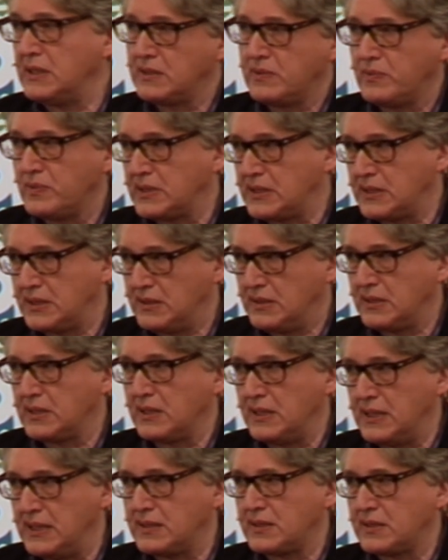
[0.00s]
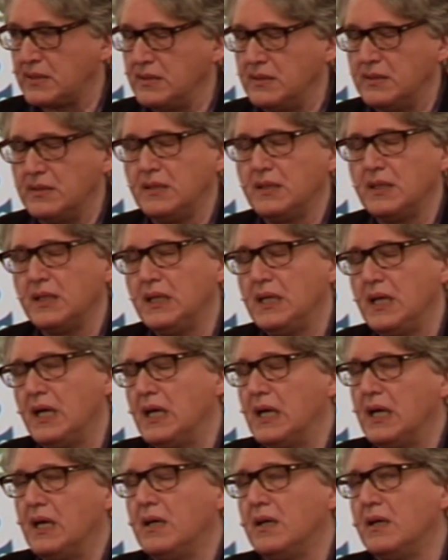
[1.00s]
It was a classical
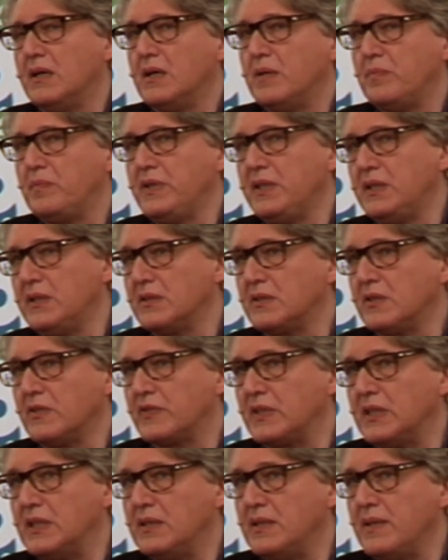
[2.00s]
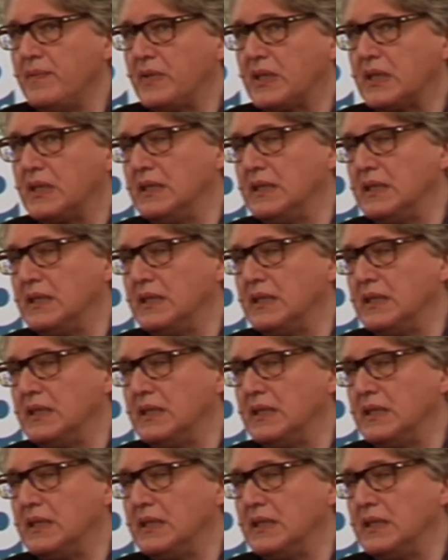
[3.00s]
period of time,